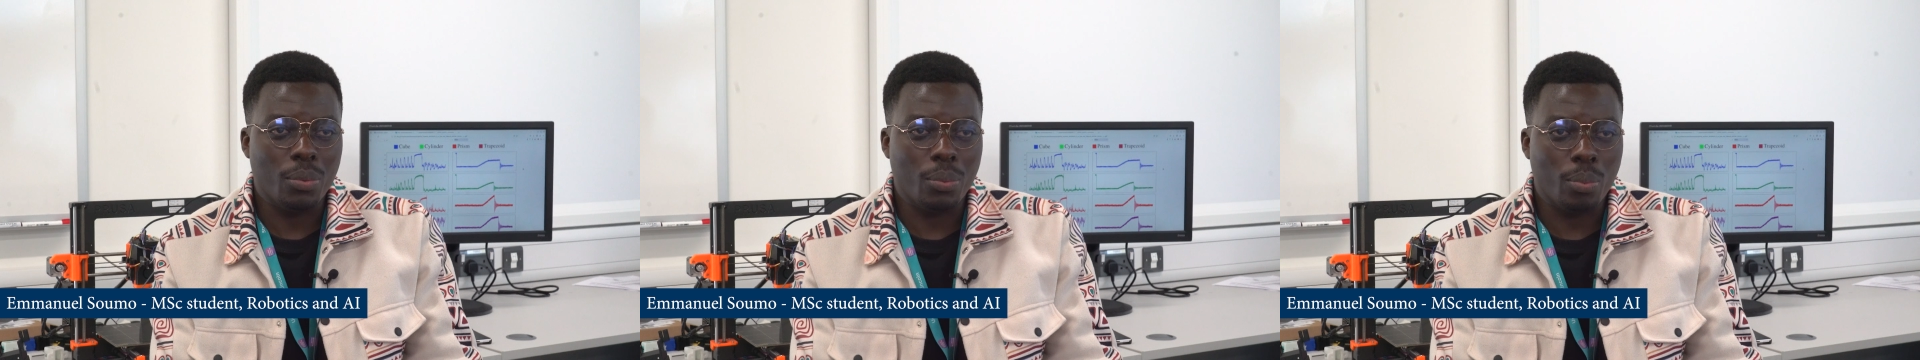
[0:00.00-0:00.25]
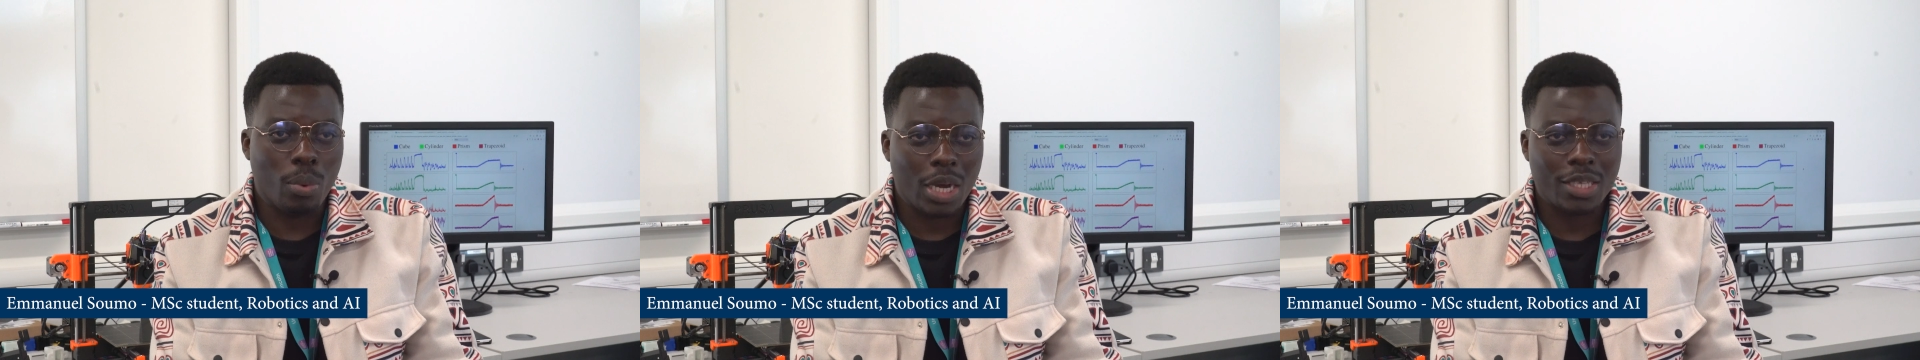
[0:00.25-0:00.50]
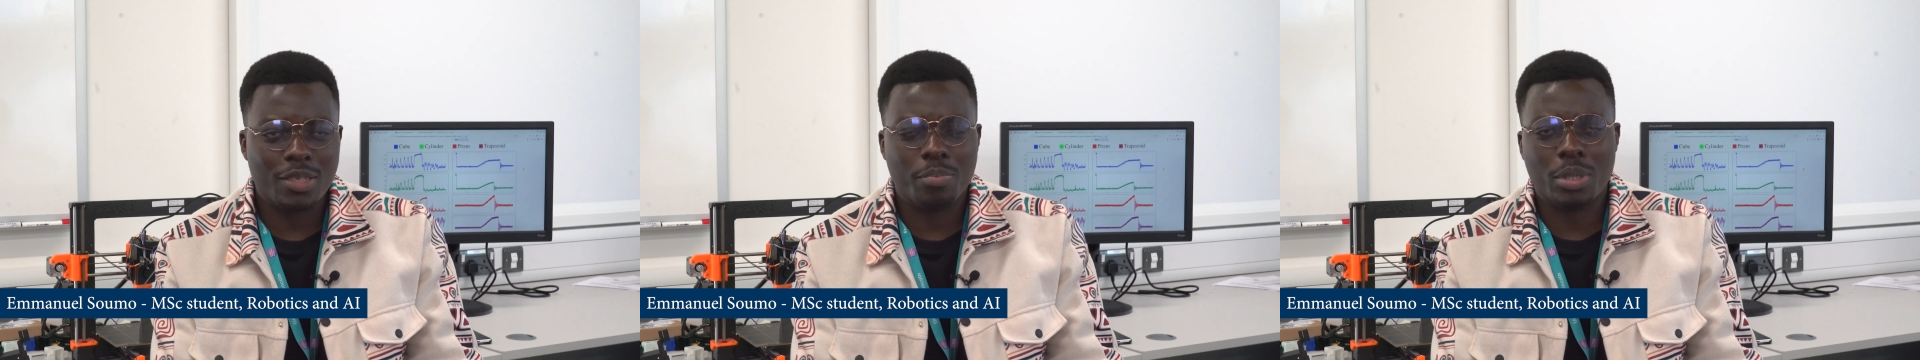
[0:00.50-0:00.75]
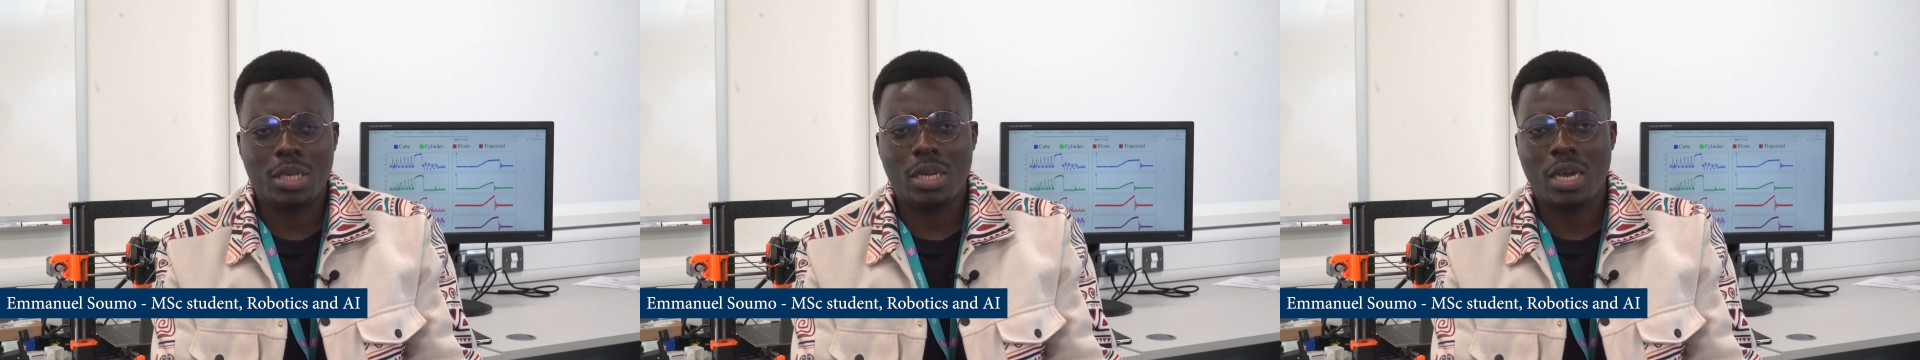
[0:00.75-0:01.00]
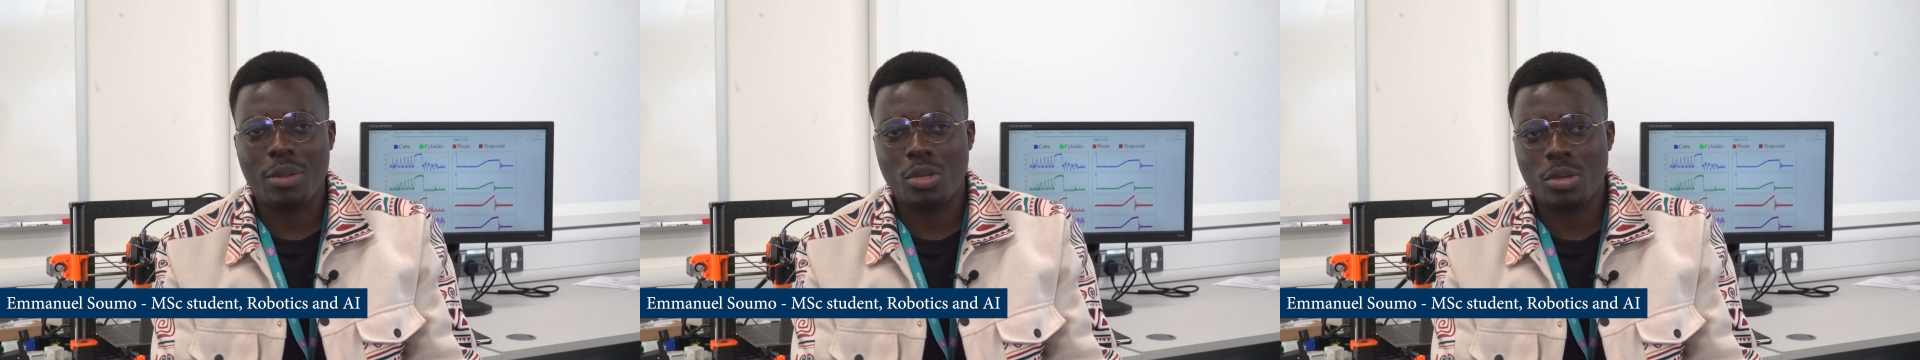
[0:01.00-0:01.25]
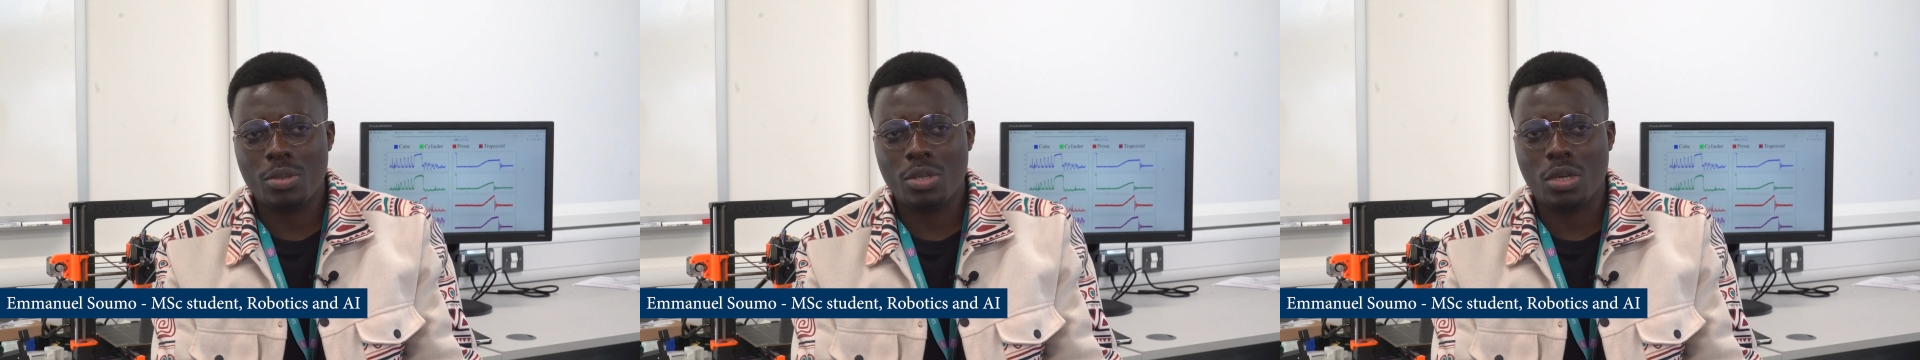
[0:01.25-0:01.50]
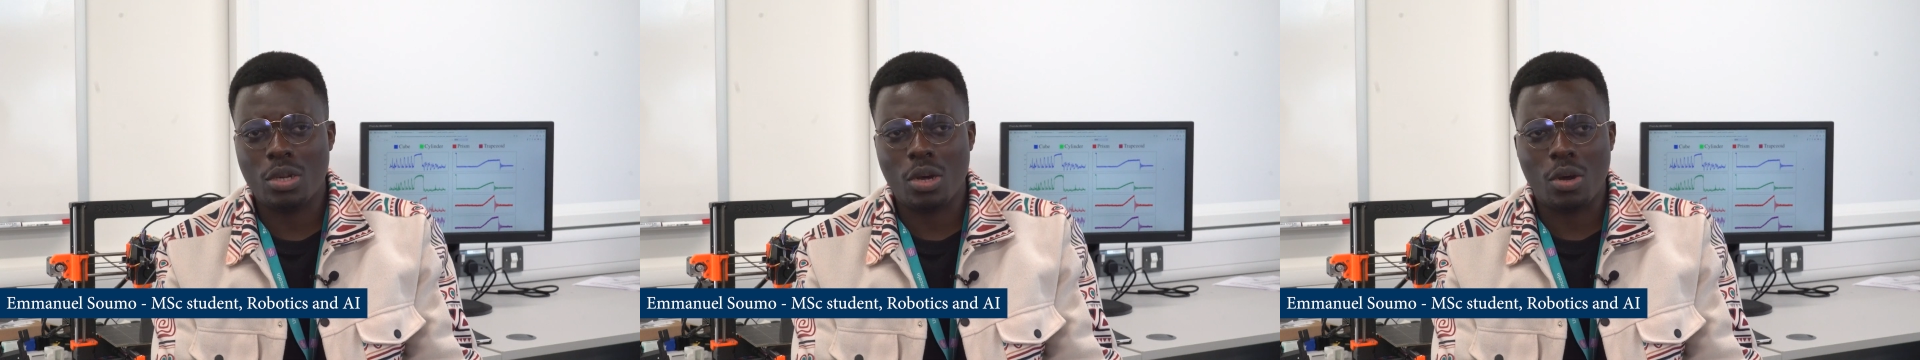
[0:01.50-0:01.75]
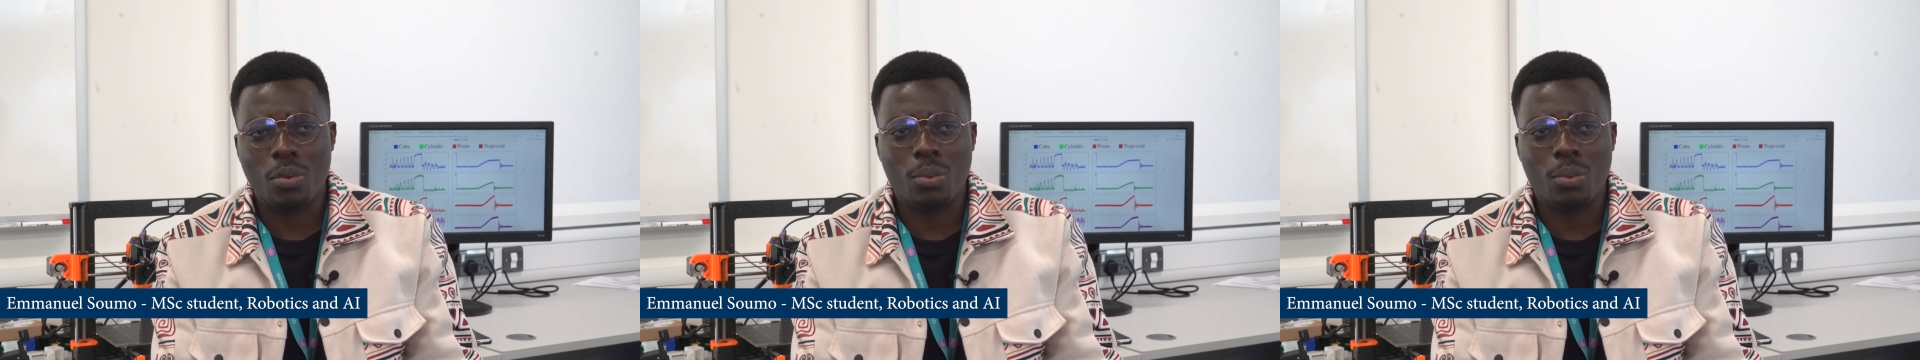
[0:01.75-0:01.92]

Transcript: widespread adoption of